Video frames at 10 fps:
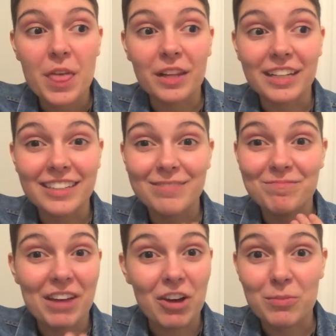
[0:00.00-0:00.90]
Like
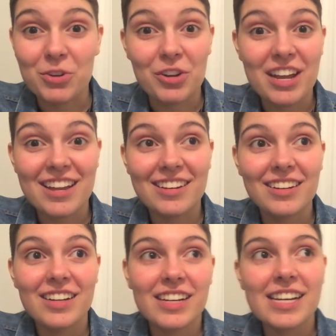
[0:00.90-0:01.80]
that would be great.
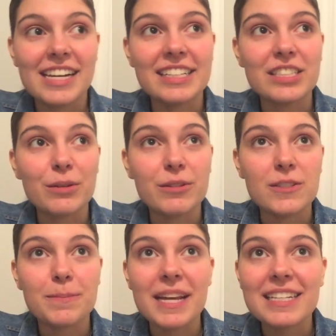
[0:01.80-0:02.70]
And so he
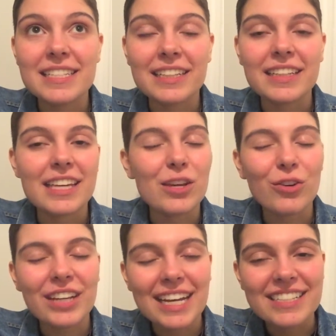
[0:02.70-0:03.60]
was basically, he
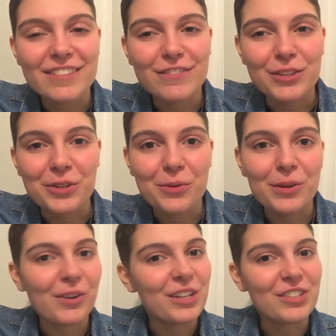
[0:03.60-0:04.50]
only asked a few.
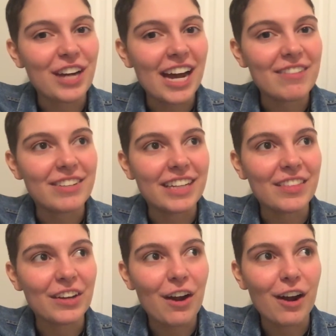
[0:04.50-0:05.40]
We were only driving
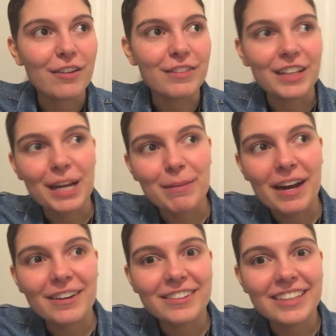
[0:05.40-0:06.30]
in the car for like
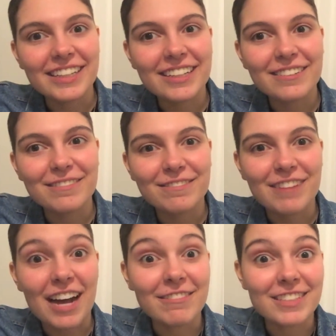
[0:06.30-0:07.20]
about like
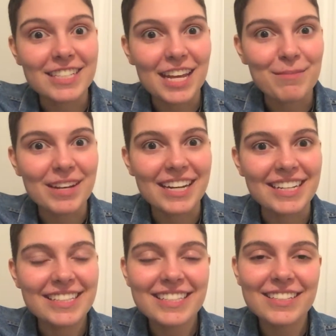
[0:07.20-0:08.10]
five to 10
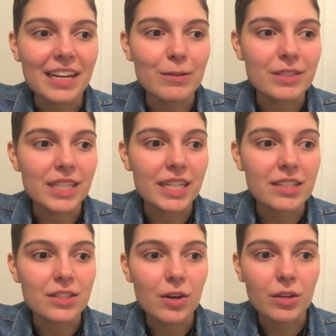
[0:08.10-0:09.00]
minutes. And he was like,
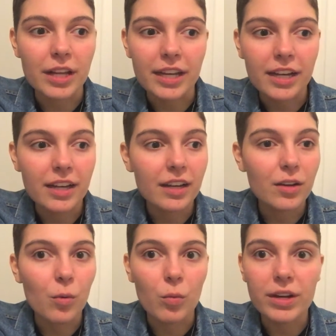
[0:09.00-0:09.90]
so like,
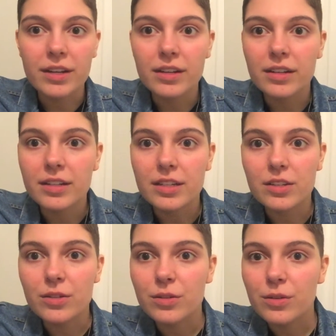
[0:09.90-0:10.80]
when did
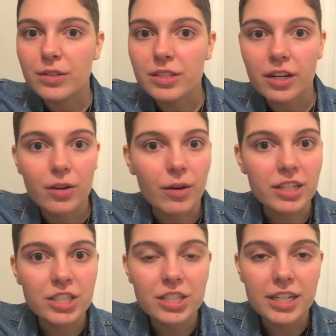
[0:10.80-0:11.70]
you start
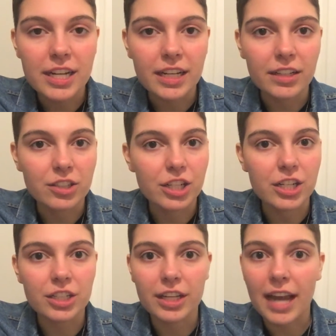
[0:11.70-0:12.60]
questioning your
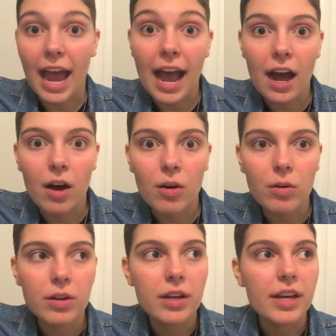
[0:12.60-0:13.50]
gender? Like how?